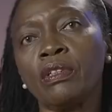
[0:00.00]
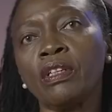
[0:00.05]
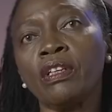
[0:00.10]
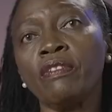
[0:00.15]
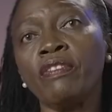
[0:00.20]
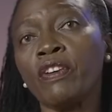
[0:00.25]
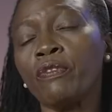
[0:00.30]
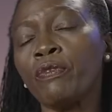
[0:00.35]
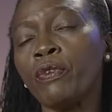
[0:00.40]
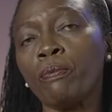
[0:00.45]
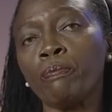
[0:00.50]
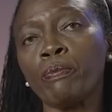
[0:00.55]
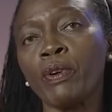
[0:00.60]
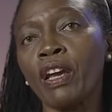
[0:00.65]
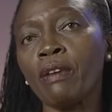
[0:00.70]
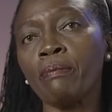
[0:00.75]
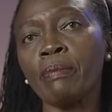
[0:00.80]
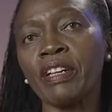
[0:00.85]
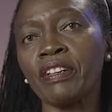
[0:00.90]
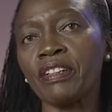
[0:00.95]
even for
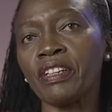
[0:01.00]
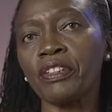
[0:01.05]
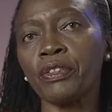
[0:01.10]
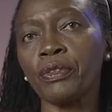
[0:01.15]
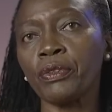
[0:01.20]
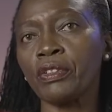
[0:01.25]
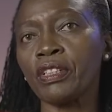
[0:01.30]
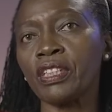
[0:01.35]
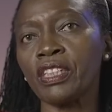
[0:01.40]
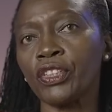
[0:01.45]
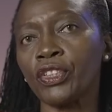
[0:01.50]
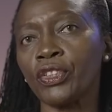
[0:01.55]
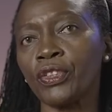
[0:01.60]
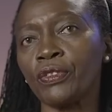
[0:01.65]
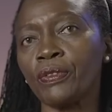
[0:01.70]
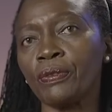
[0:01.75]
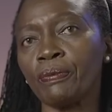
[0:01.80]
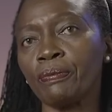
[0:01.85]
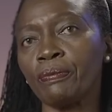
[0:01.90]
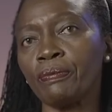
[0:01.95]
primary education.